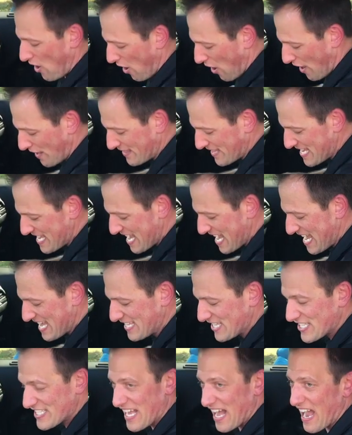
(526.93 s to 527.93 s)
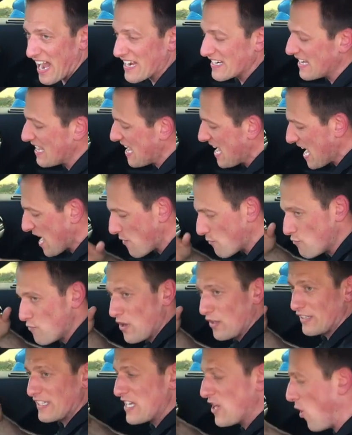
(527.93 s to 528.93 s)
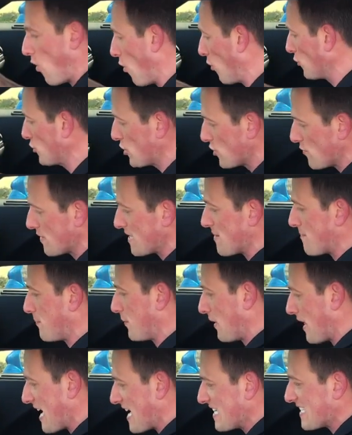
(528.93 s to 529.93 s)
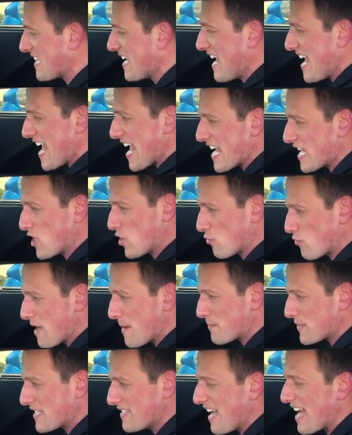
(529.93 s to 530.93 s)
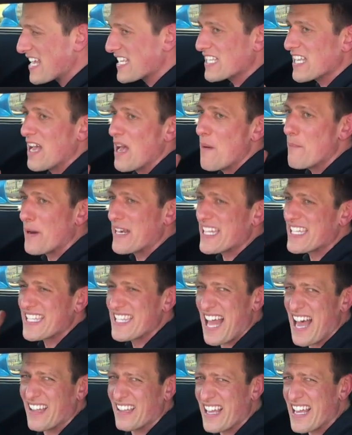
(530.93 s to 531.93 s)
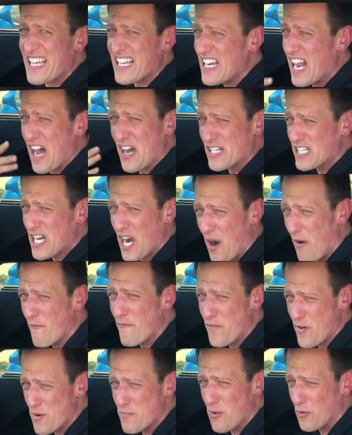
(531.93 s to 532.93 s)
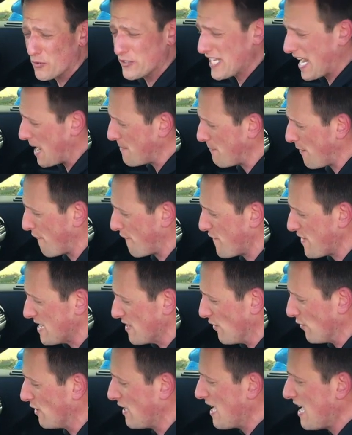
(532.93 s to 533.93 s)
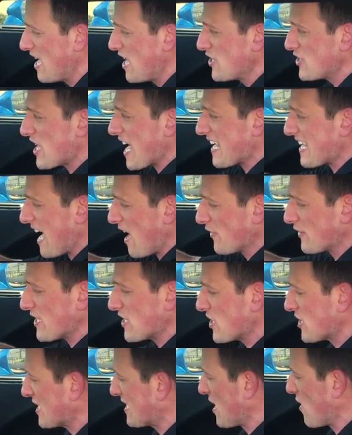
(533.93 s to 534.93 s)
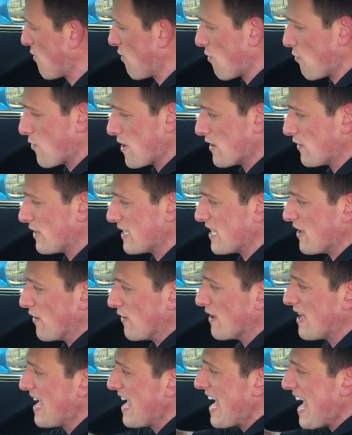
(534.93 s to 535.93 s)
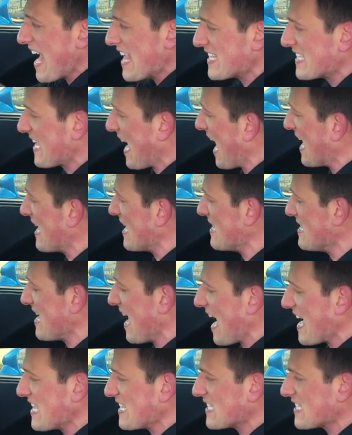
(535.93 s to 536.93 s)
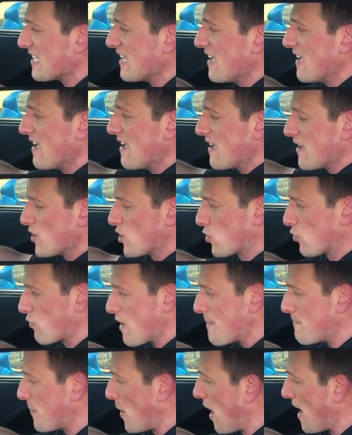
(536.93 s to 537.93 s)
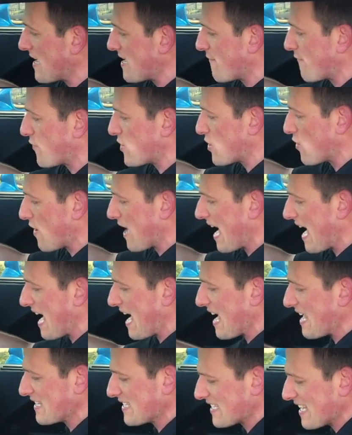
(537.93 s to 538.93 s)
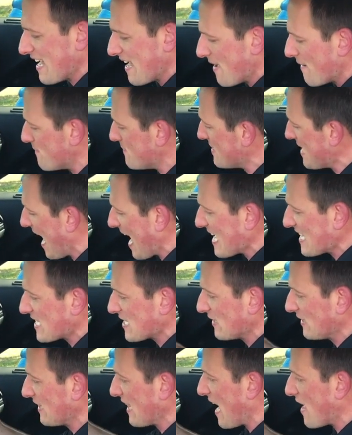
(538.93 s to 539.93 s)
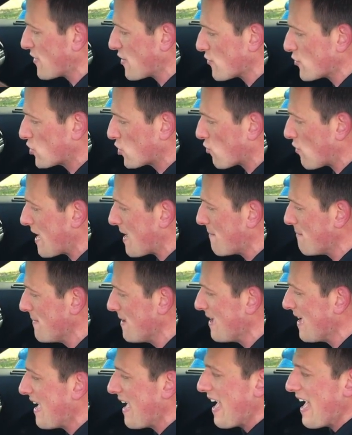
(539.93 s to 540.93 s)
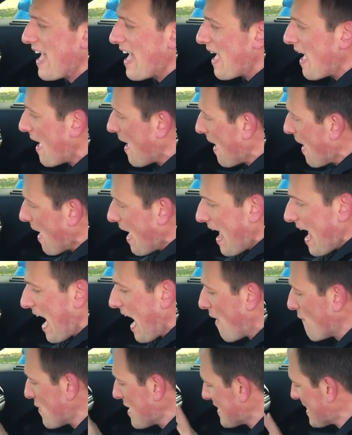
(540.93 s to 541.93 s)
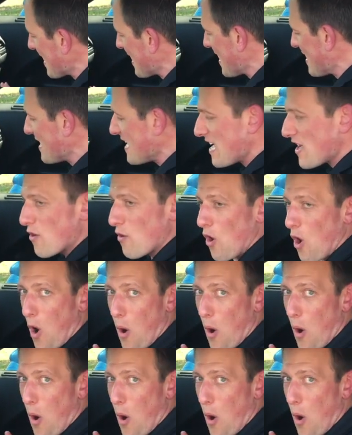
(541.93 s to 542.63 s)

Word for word: on the inside. It really holds you into place, it grips nice, but it's not like an uncomfortable type of feel. Check out the steering wheel here. It's got a nice grip on it for your hands, nice leather trim, Everything in here